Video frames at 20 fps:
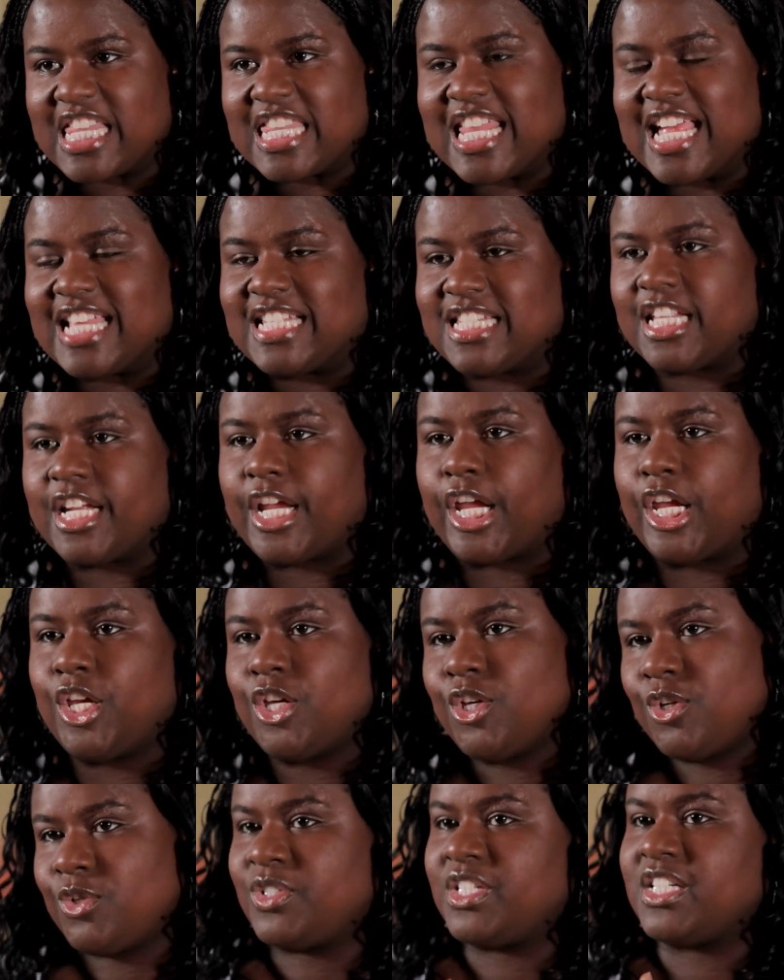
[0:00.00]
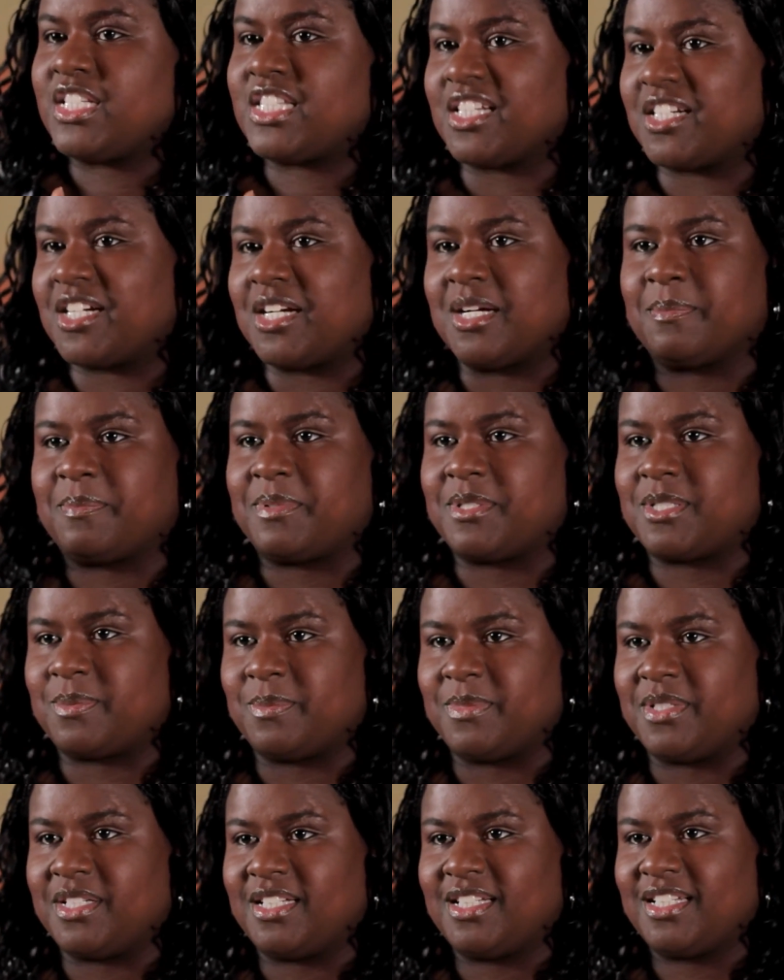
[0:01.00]
that's the hugest
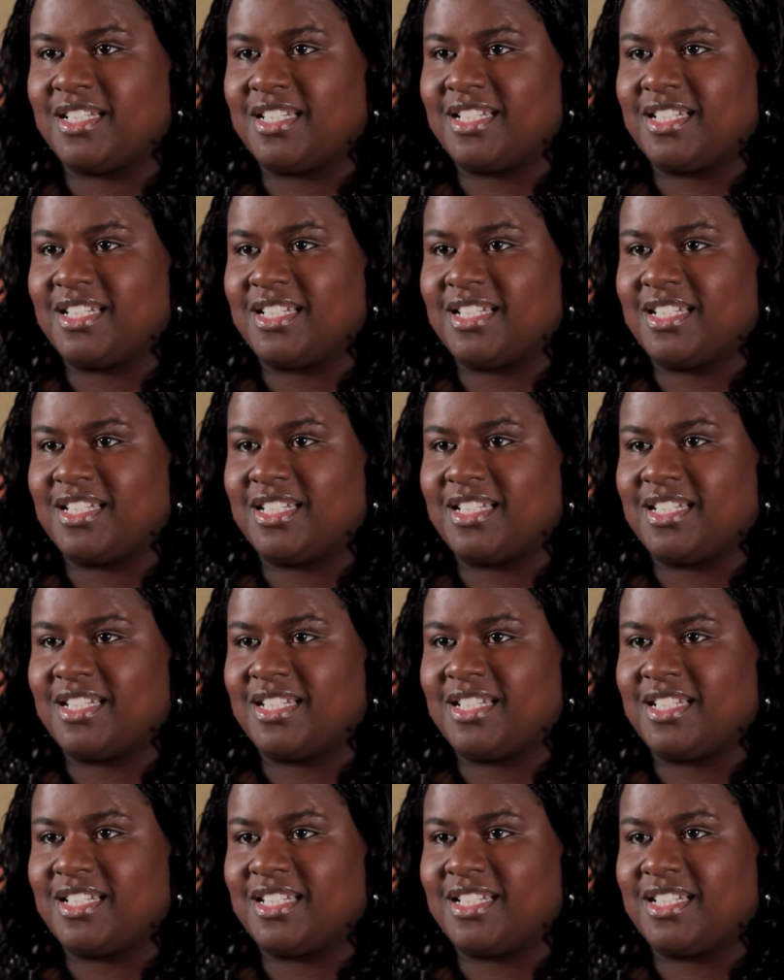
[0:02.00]
accomplishment.